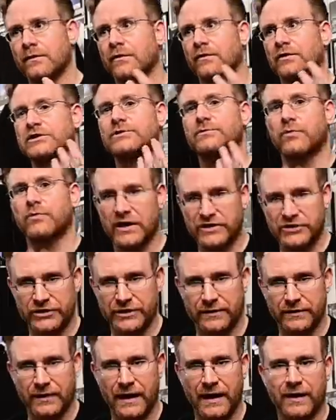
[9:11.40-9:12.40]

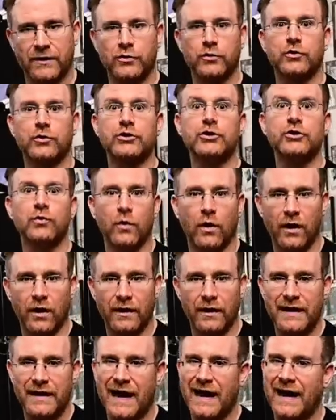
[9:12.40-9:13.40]
expression and who you
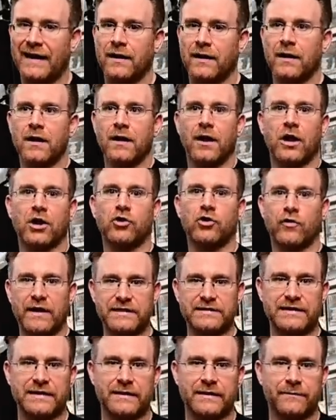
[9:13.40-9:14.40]
are, not a
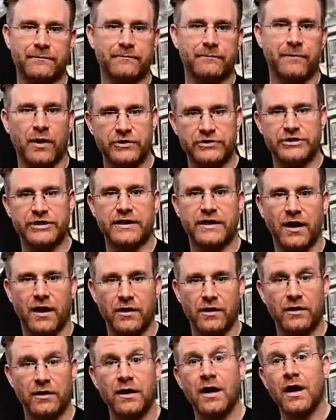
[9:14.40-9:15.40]
crazy punchy
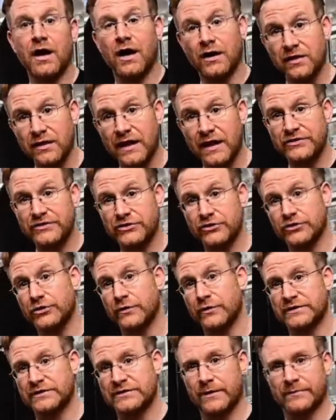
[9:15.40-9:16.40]
color, unless you're
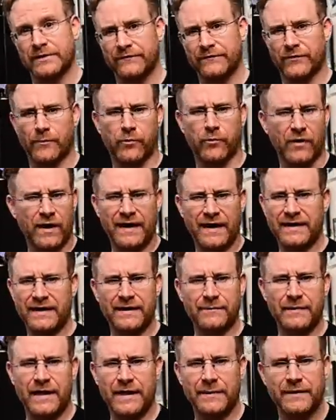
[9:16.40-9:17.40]
doing something for
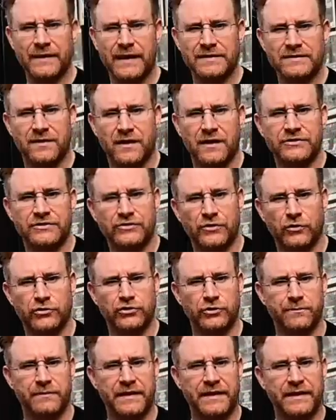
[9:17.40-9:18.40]
branding maybe that's on
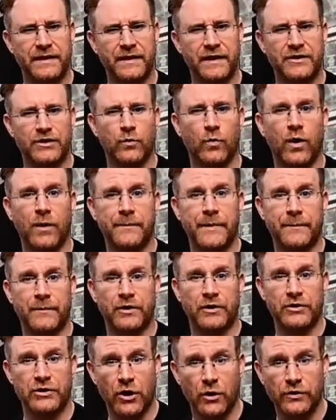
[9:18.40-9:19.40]
social media and you want people
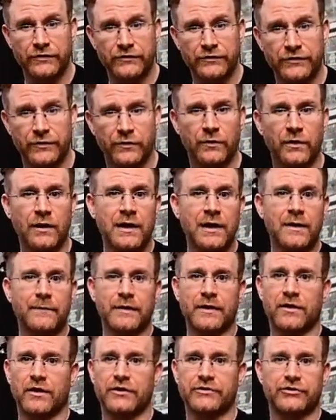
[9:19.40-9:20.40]
to notice you
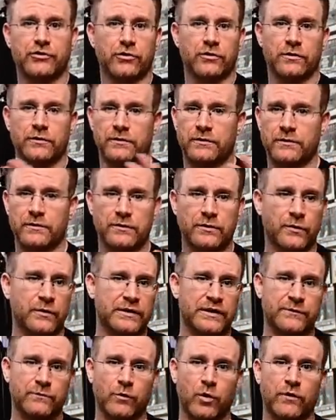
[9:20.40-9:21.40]
because you're doing
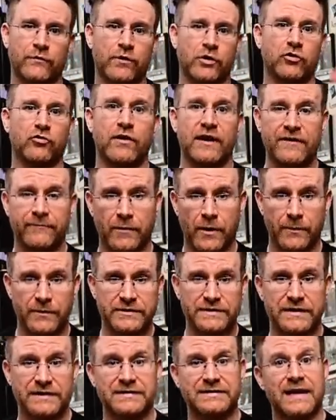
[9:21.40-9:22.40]
this more for creative
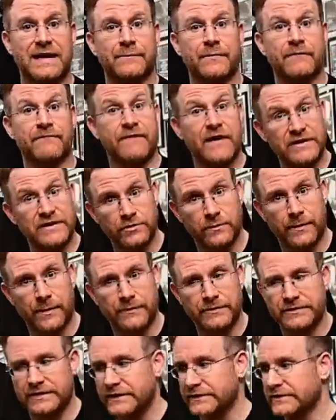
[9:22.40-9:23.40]
purposes than professional
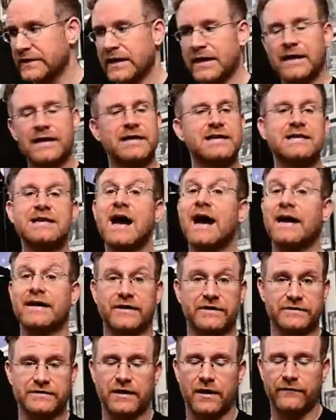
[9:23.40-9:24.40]
purposes. Knock
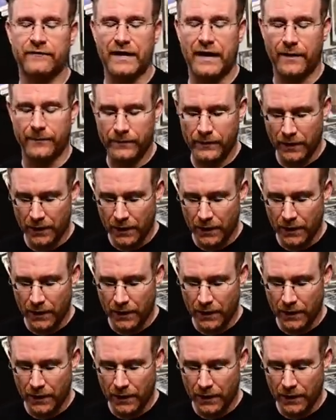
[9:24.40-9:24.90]
yourself out.